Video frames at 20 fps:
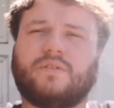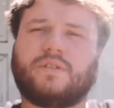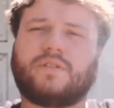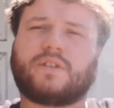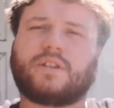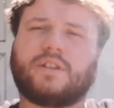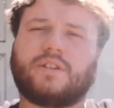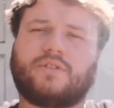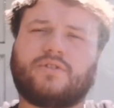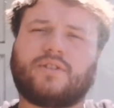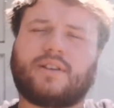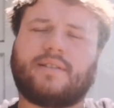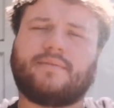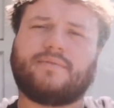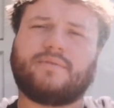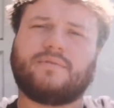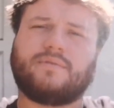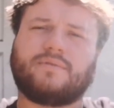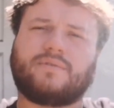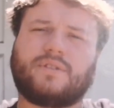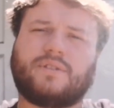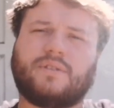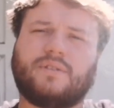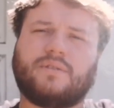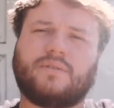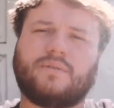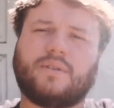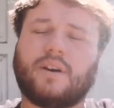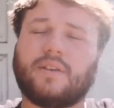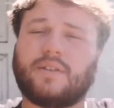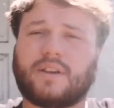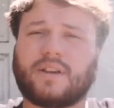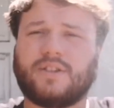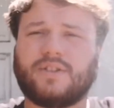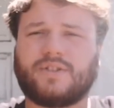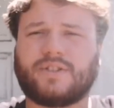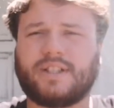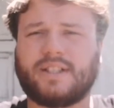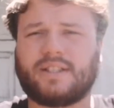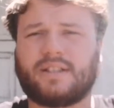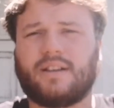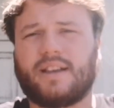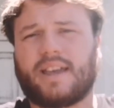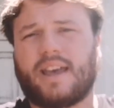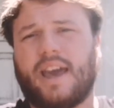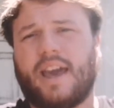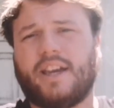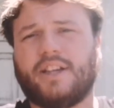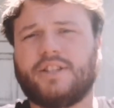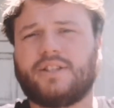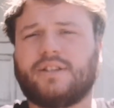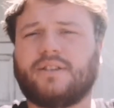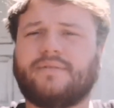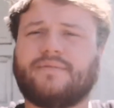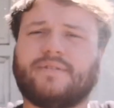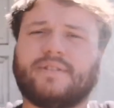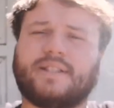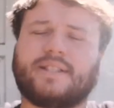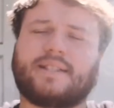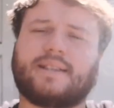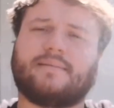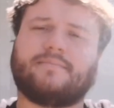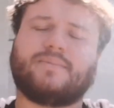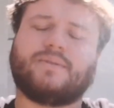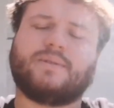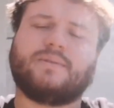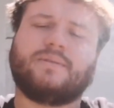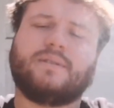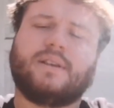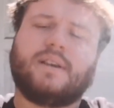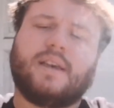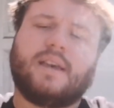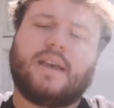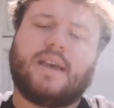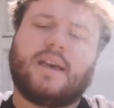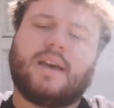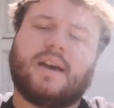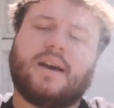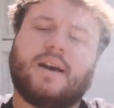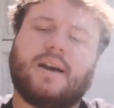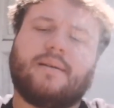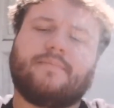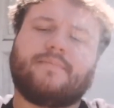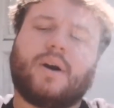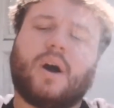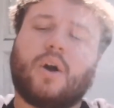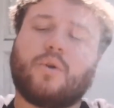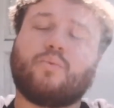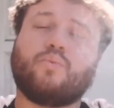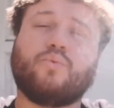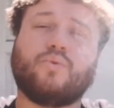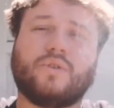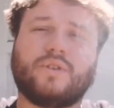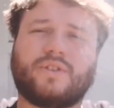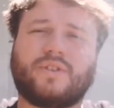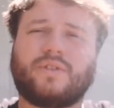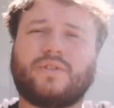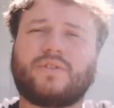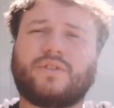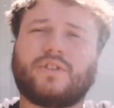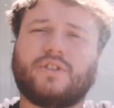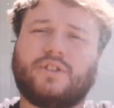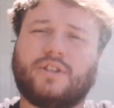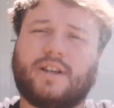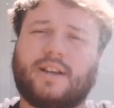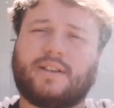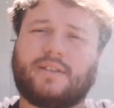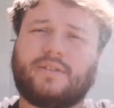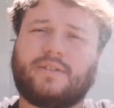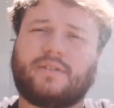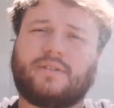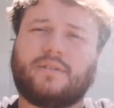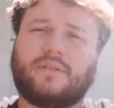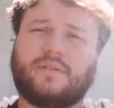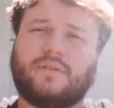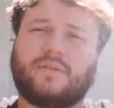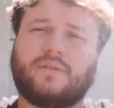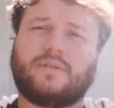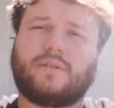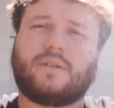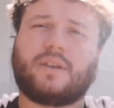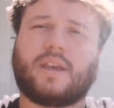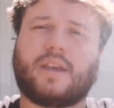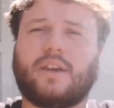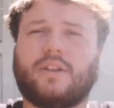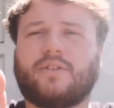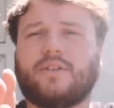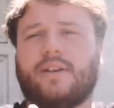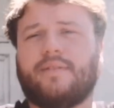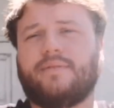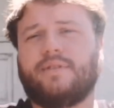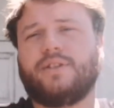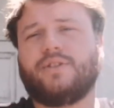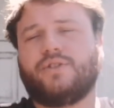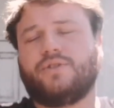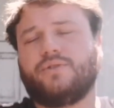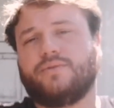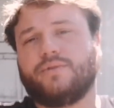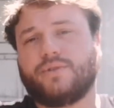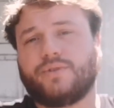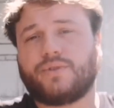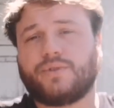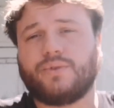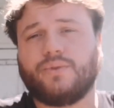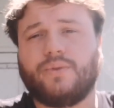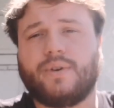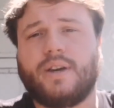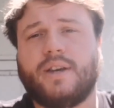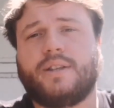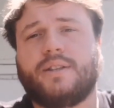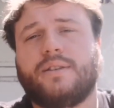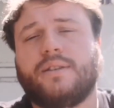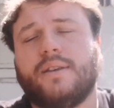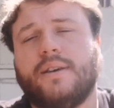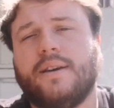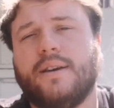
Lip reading: going to travel to other countries like Asia, for example, I would suggest to get your travel insurance sorted